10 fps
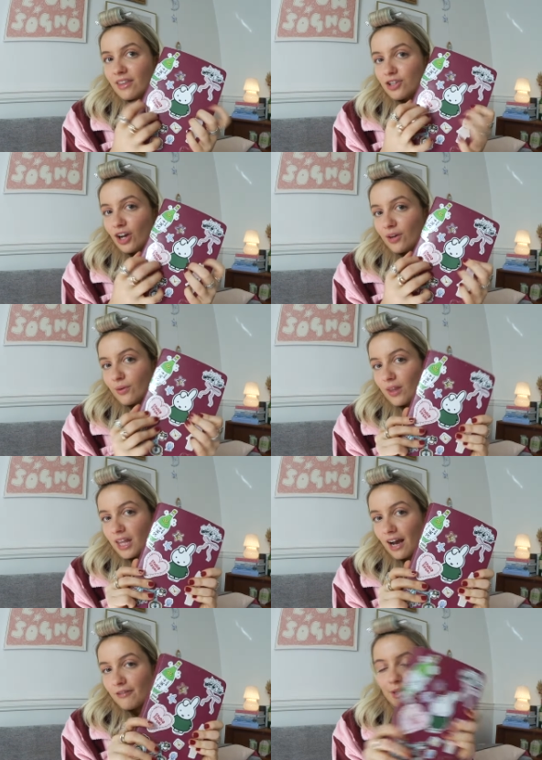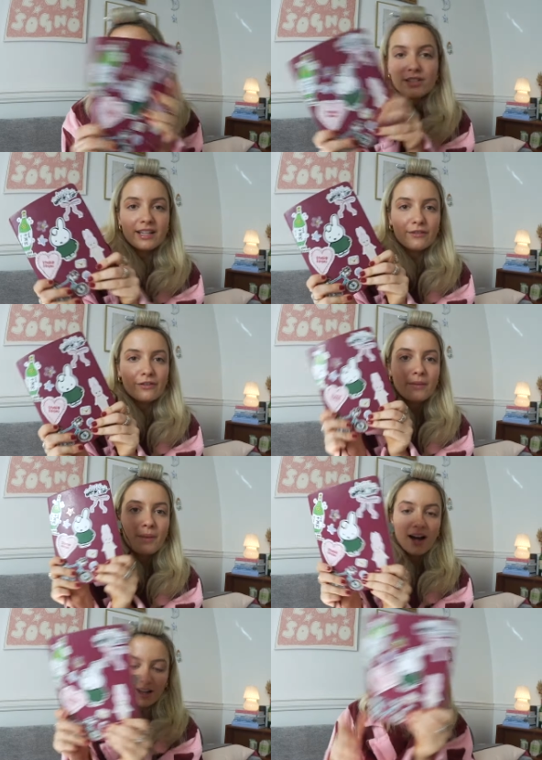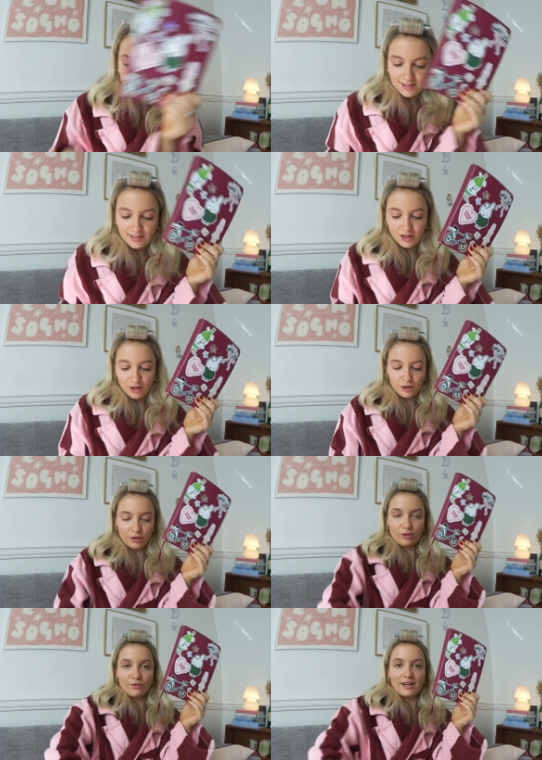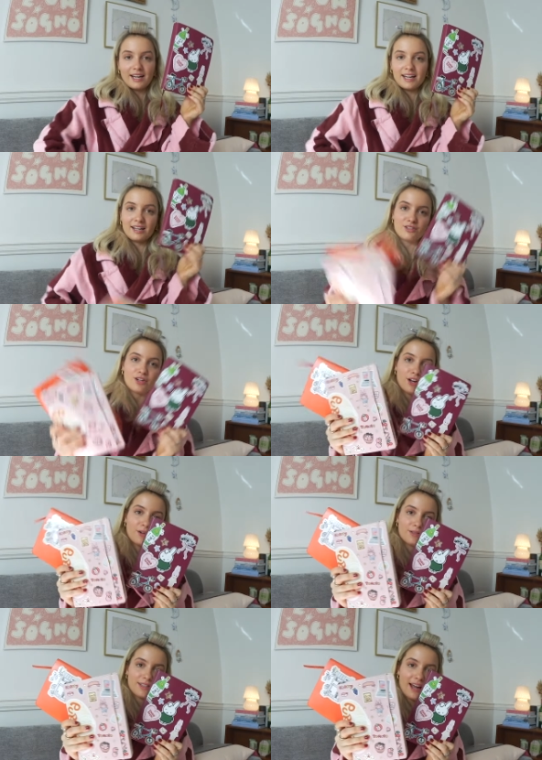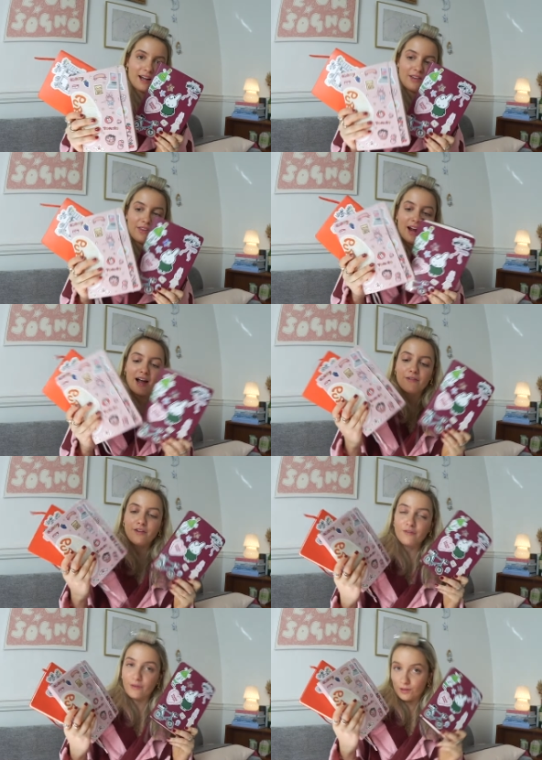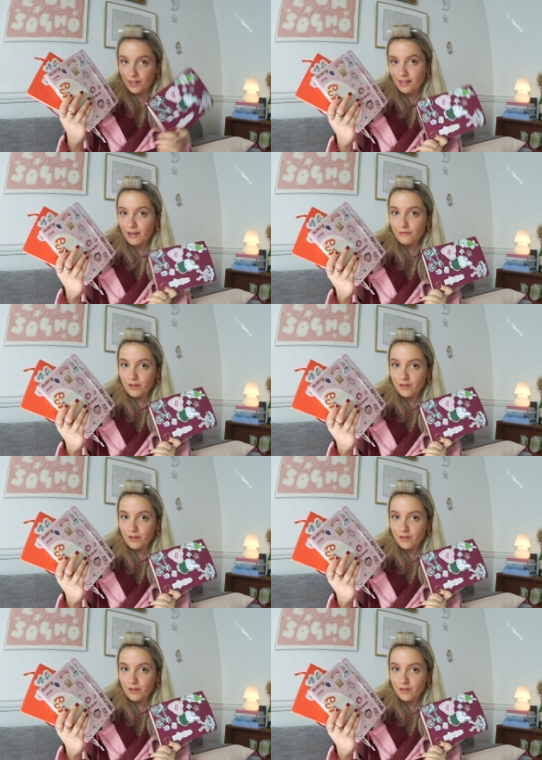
the journal that I've been using for the past three journals now that I've fallen in love